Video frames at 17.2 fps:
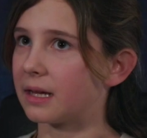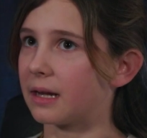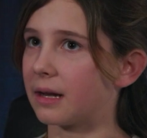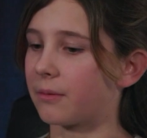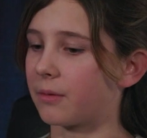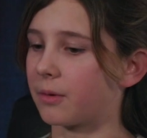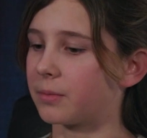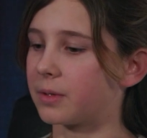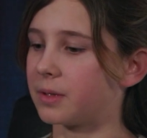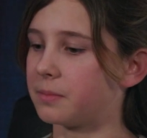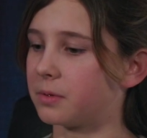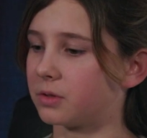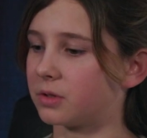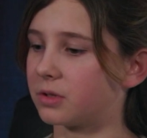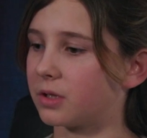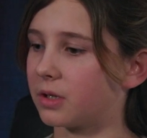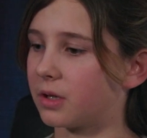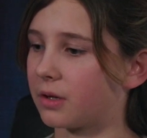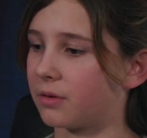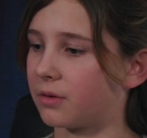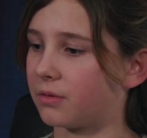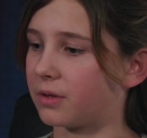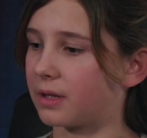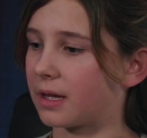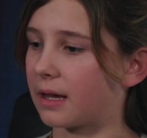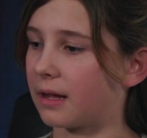And I want people to
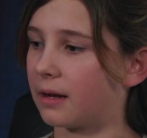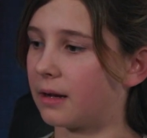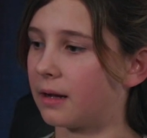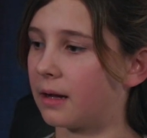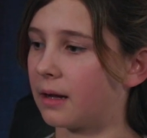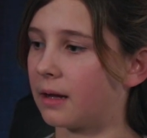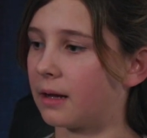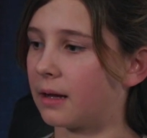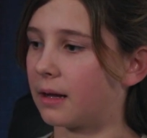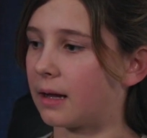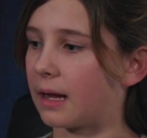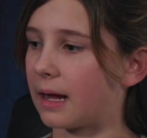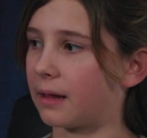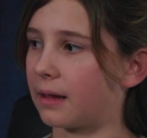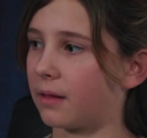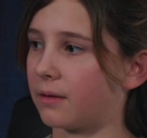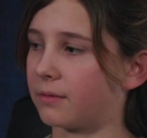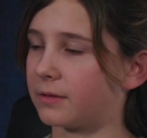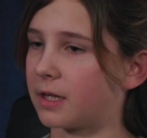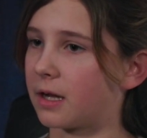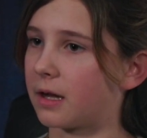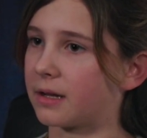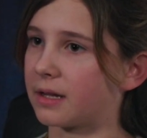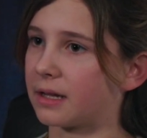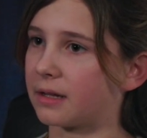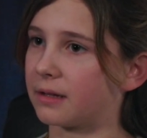know that I love
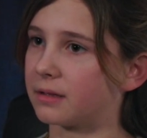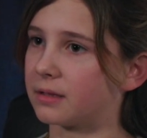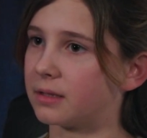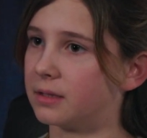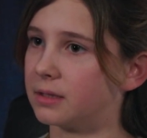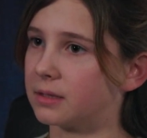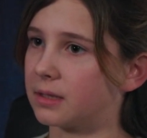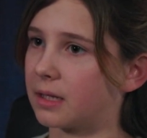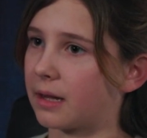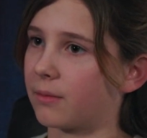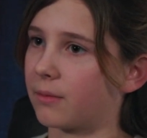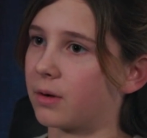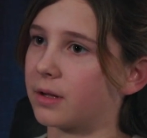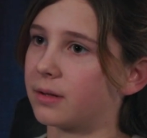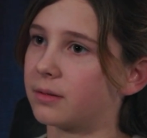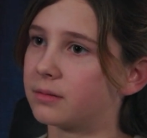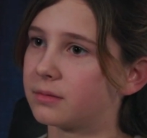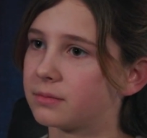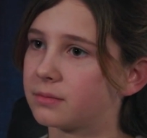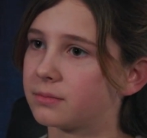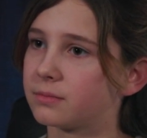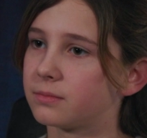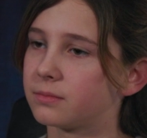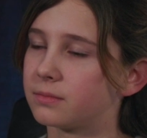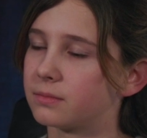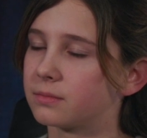God and I want
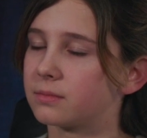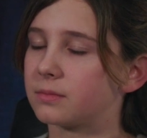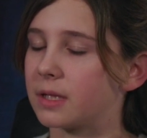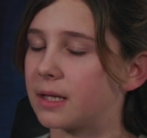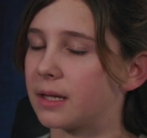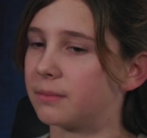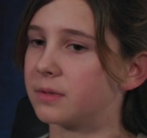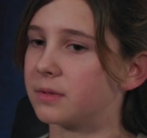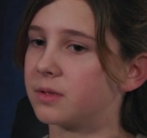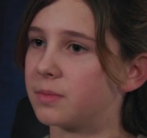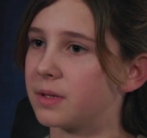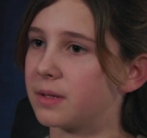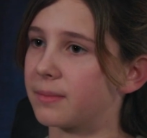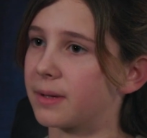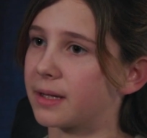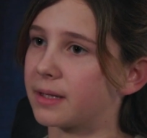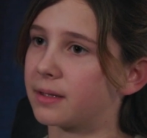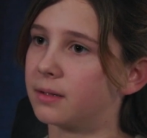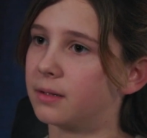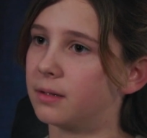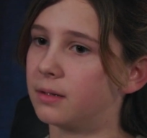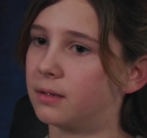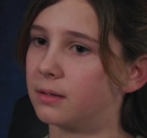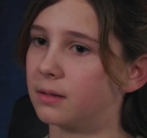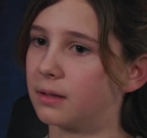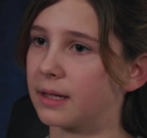Him to be my,
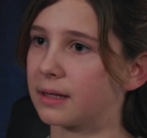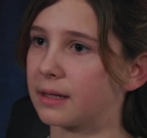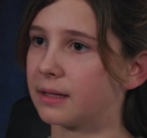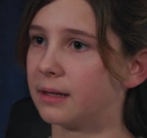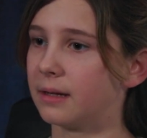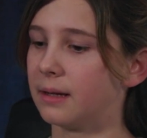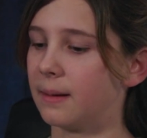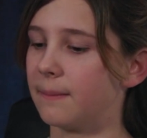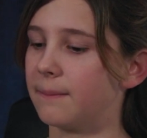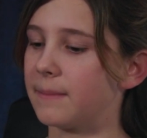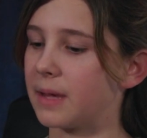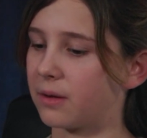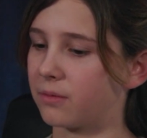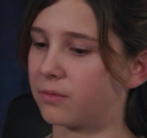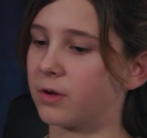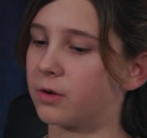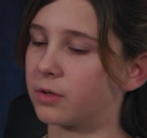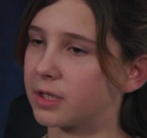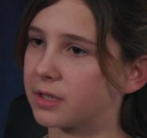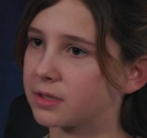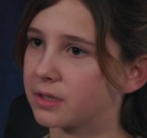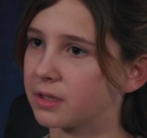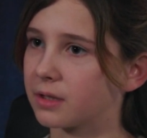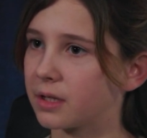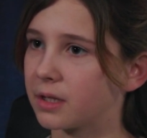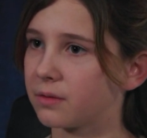like, main
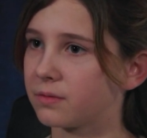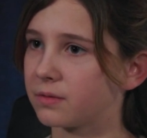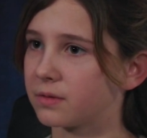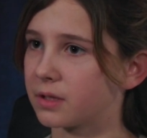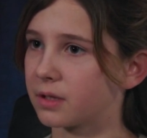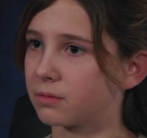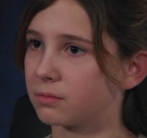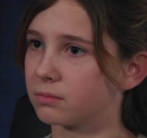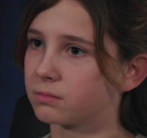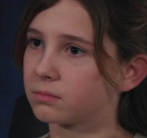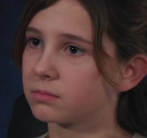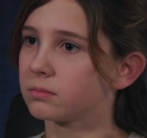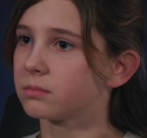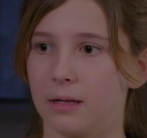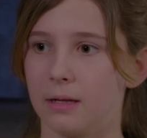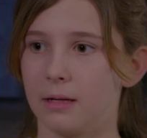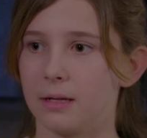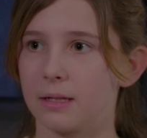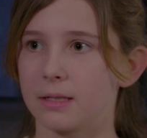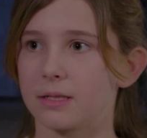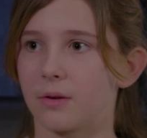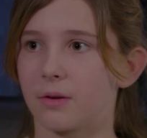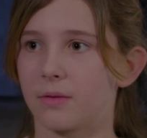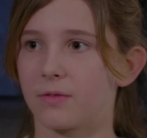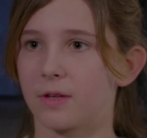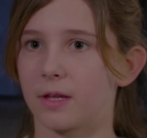focus in life. So,
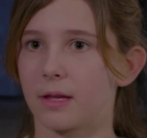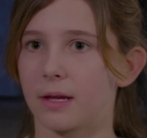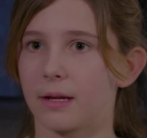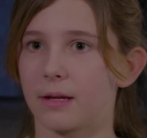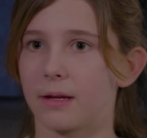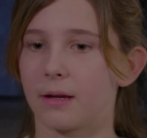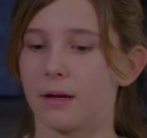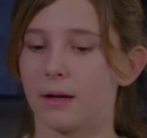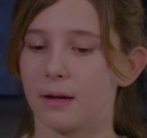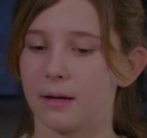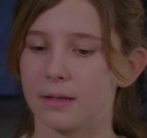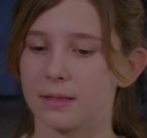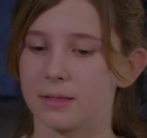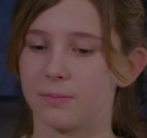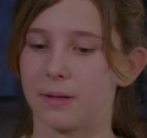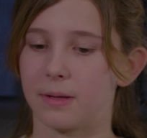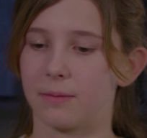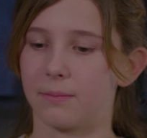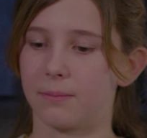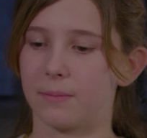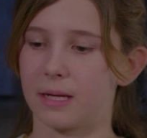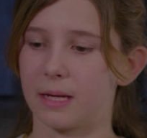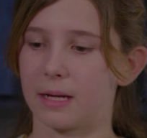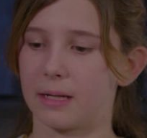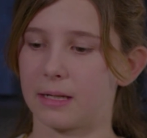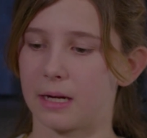so I feel like it's been
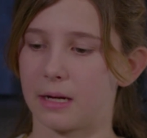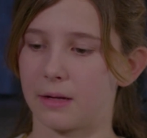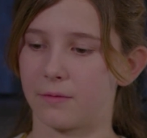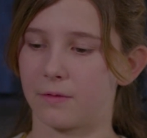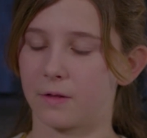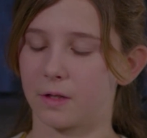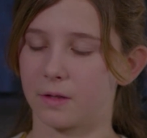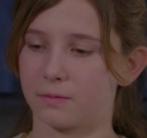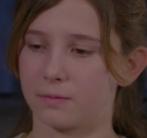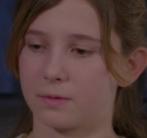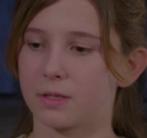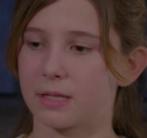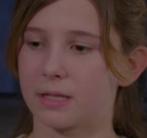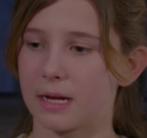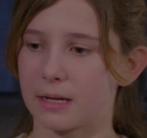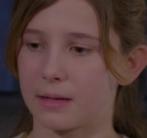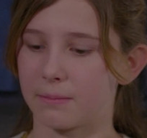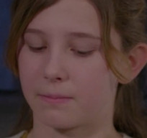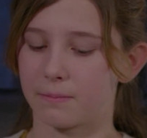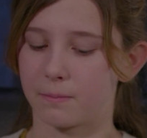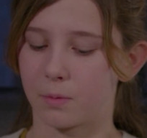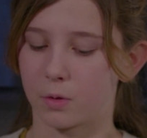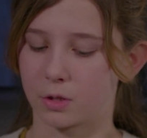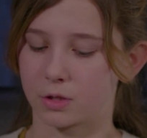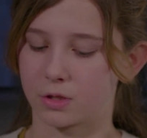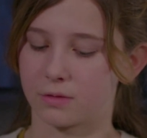me and God for a steady
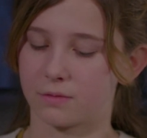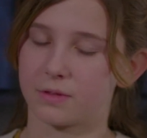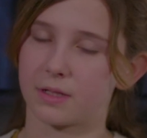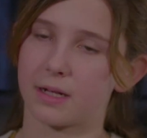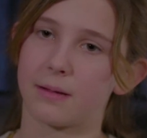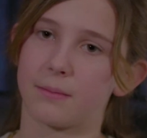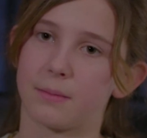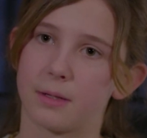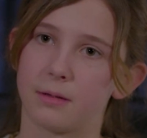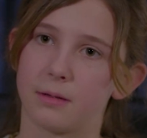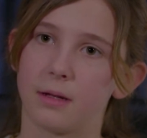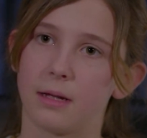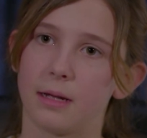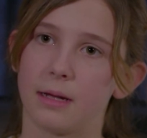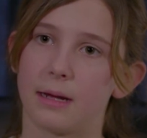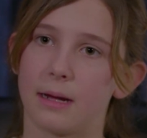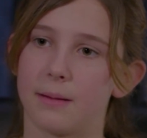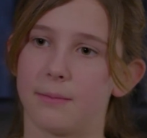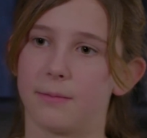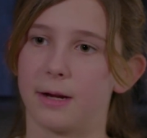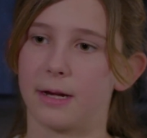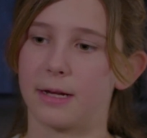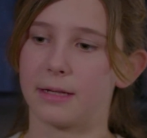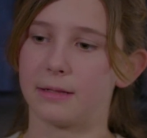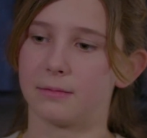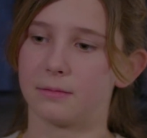portion of time, and I'm
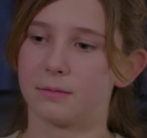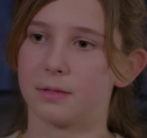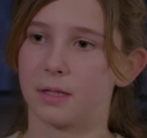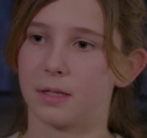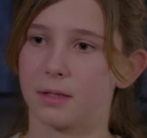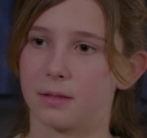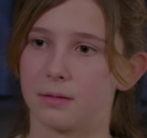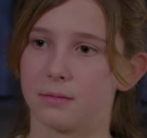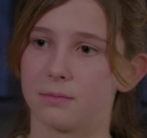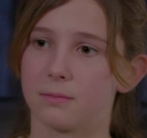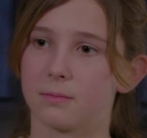ready to